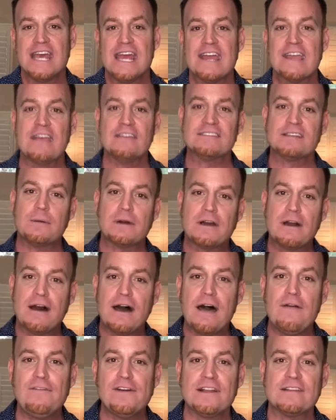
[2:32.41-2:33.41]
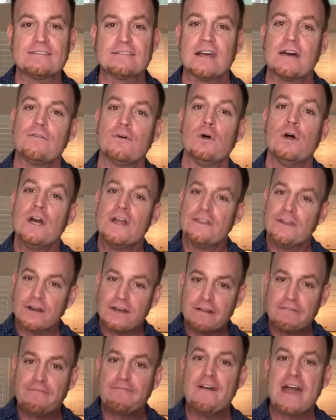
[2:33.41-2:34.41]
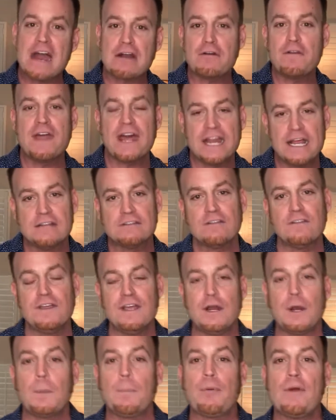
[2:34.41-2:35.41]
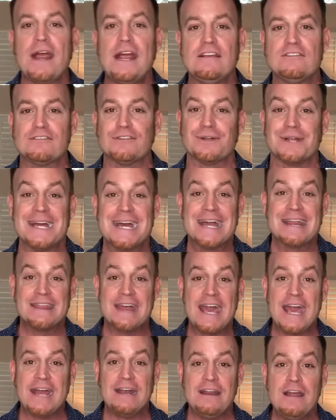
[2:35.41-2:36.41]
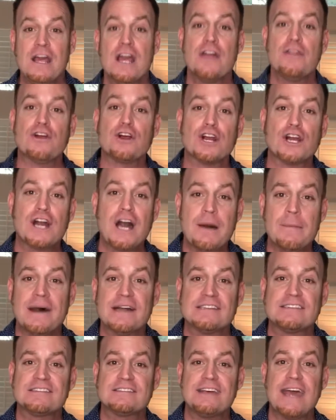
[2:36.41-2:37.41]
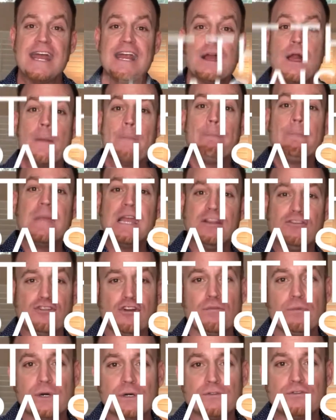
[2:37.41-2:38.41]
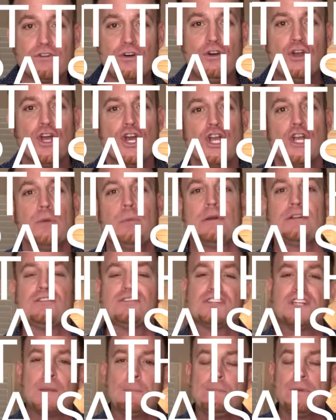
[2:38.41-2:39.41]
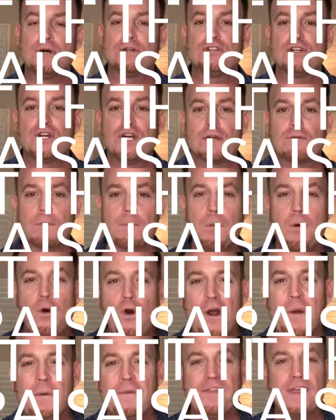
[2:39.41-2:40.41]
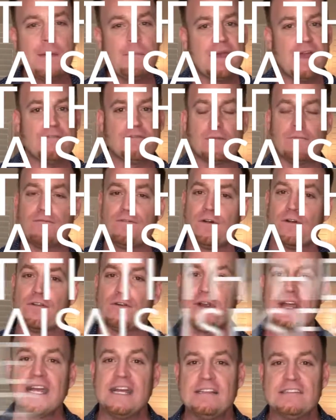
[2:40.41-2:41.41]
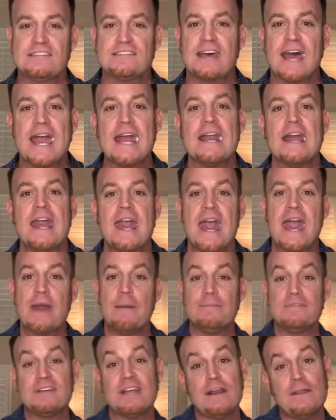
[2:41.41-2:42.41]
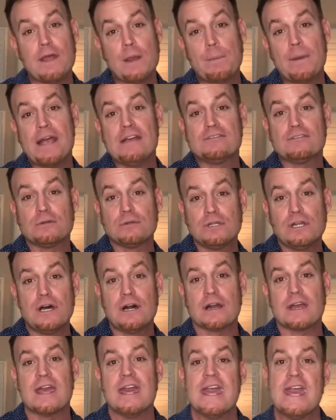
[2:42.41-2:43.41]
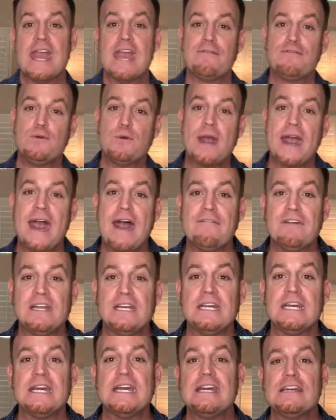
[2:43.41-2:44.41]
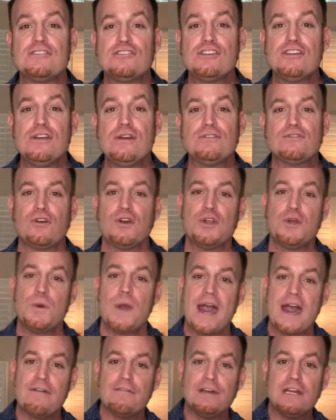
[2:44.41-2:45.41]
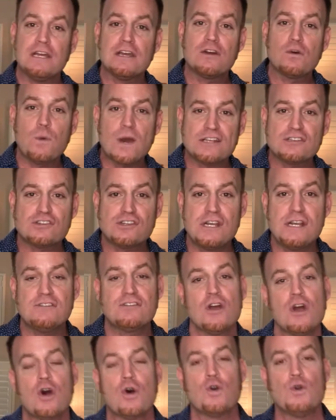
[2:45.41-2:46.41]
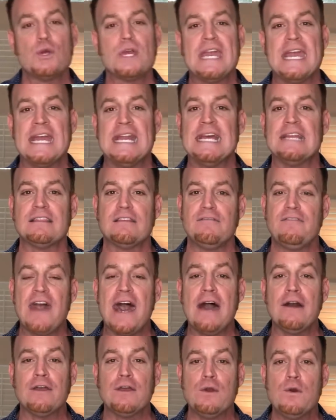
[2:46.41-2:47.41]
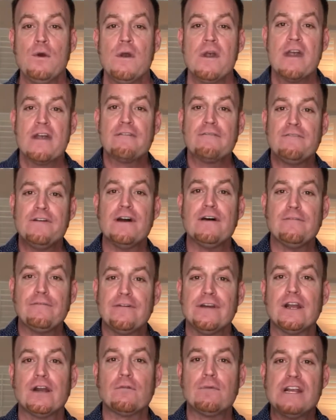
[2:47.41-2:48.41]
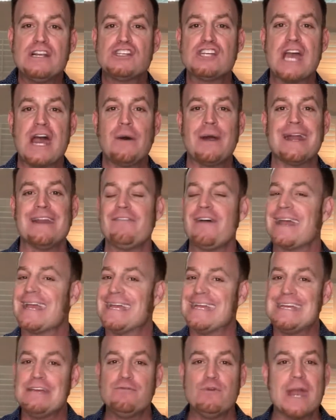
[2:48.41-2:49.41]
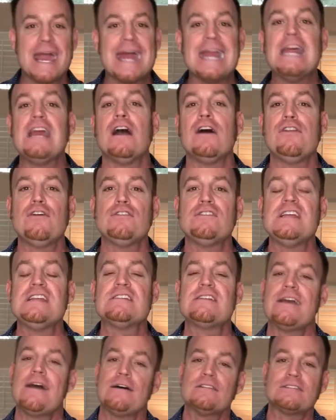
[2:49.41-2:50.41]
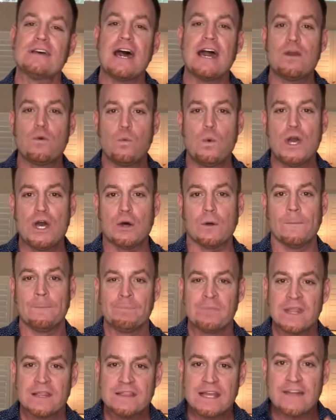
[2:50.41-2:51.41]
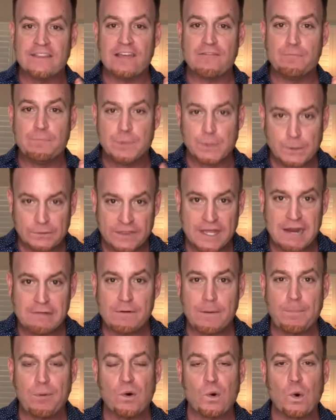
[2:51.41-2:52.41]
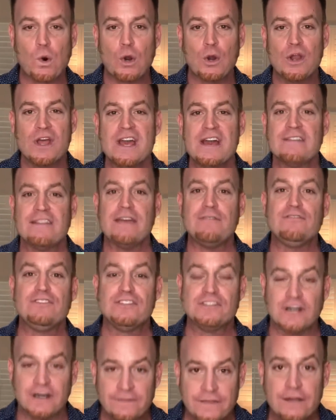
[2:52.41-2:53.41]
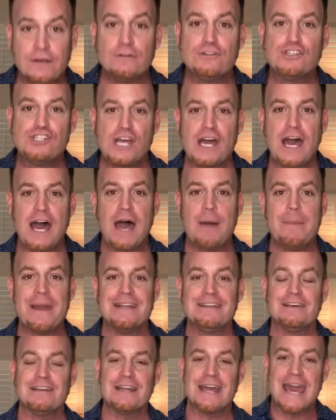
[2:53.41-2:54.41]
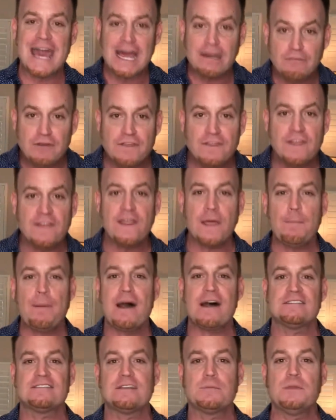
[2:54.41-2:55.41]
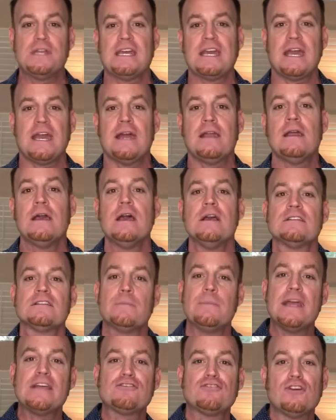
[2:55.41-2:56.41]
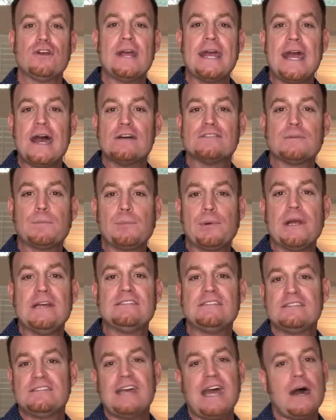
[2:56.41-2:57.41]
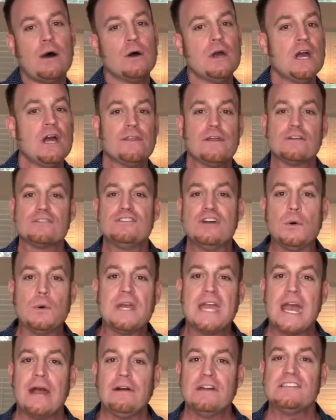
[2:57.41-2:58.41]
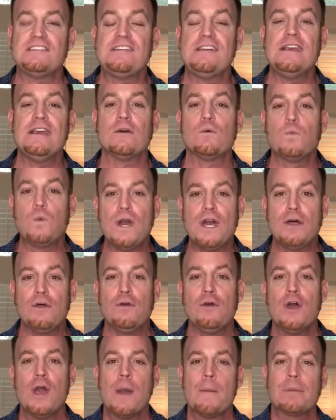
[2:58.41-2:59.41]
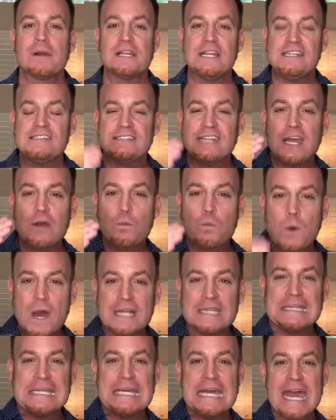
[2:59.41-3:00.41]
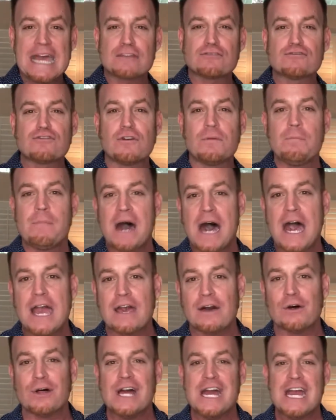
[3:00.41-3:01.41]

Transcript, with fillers: It gives them a confidence level. They're going to factor that into their appraisal. Then they're going to come on site, meet your realtor. Your realtor is going to build a good rapport with them, give them further insight, and say to the appraiser, look, if you have any issues or you have any questions or you can't hit the value, feel free to reach out, and if I can give you any other details, I will. Now they've built that rapport, they've done their job and done everything they possibly can to make sure your house appraises out. There's no guarantee it will, but at least they went the extra mile.